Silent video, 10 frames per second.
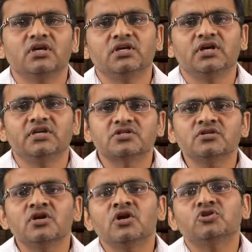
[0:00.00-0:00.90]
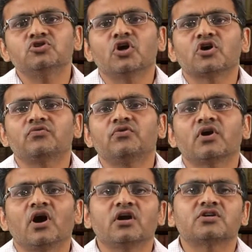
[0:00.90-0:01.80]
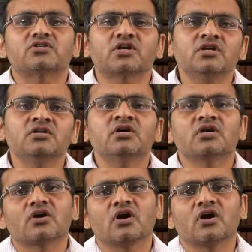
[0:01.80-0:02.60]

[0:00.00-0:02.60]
In addition, geographers are trained